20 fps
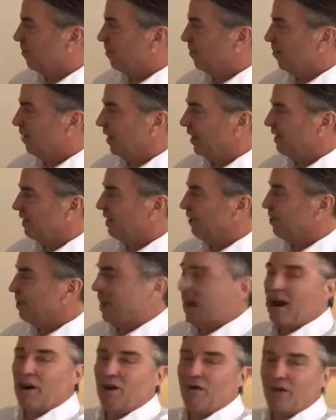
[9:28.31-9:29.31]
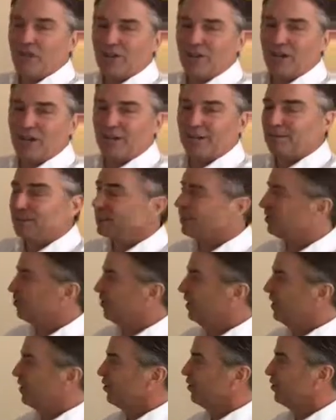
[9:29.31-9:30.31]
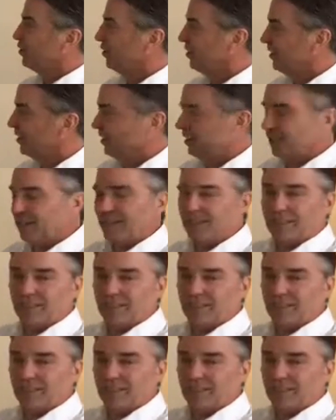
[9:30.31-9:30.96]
relatively power autonomous research facility.